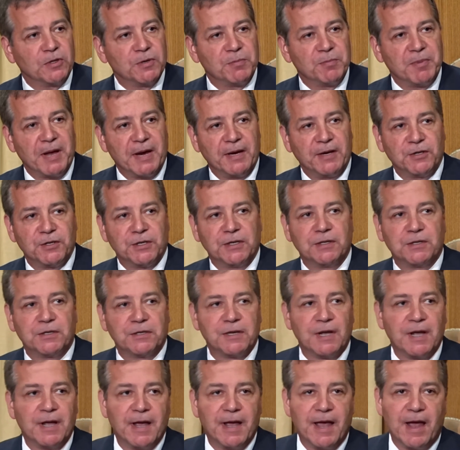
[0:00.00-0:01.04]
to patients
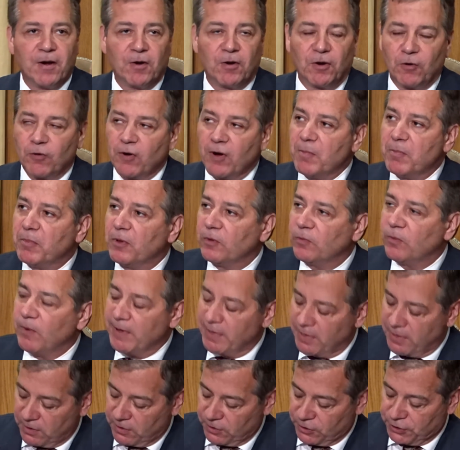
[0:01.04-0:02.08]
and are crippled
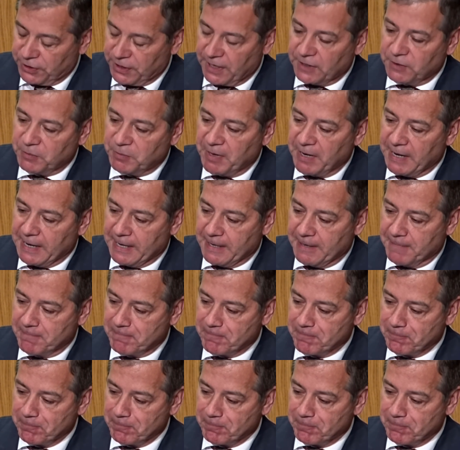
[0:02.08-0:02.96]
with their chest pain.